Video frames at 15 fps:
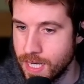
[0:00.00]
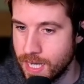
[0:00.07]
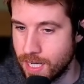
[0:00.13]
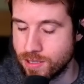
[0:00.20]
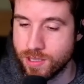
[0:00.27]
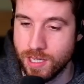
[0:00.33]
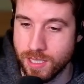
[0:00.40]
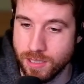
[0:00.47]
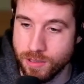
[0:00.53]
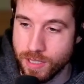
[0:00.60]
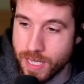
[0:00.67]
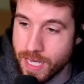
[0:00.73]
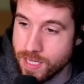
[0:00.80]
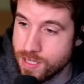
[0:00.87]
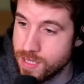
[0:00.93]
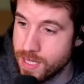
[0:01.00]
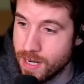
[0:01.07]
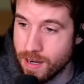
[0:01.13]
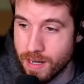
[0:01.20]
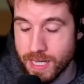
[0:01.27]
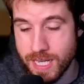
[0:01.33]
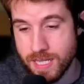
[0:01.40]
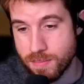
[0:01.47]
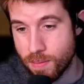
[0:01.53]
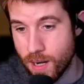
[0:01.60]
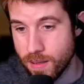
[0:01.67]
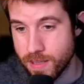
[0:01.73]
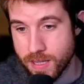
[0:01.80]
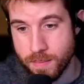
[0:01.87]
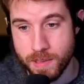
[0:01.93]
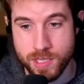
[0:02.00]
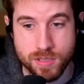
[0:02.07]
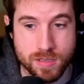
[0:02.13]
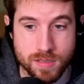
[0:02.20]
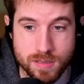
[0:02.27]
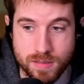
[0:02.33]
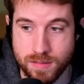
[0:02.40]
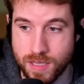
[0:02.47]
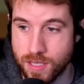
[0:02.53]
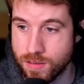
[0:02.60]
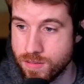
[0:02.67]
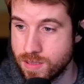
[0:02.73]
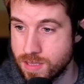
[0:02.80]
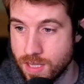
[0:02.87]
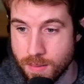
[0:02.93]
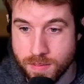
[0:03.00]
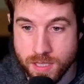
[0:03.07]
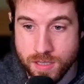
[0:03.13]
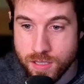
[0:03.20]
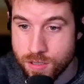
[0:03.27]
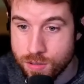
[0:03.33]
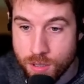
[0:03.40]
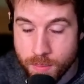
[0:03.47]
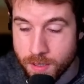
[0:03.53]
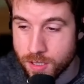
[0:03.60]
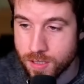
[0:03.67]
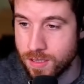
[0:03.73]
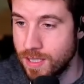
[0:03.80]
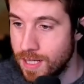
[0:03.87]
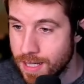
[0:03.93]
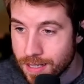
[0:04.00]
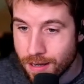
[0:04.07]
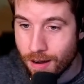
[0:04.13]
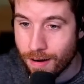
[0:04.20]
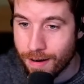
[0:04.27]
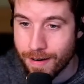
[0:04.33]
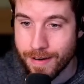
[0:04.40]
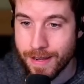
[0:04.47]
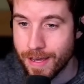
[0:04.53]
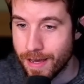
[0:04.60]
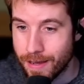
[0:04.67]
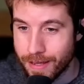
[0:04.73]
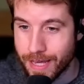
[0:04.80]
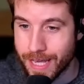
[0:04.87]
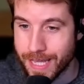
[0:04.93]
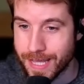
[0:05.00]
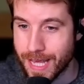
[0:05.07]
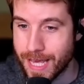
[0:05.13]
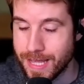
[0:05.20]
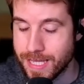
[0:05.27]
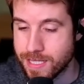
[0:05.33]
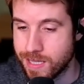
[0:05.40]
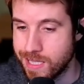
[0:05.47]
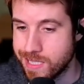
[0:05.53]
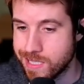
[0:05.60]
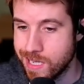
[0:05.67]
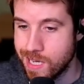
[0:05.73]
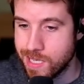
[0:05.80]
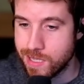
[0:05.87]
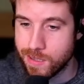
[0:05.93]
I also got Luke Cage in there. He's probably the most, substitutable card in this list.